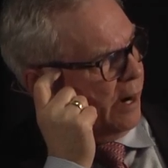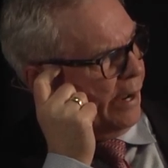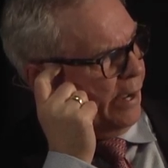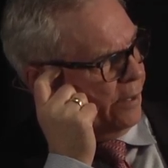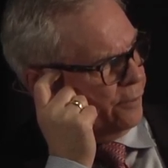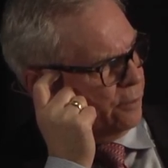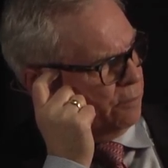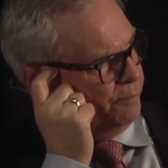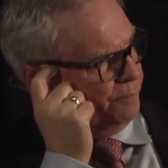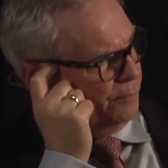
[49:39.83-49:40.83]
and
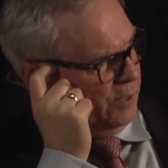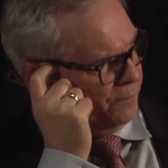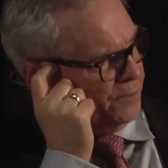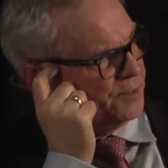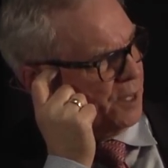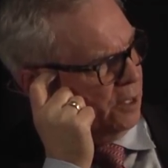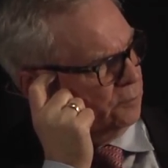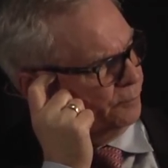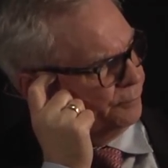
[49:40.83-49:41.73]
her infant son.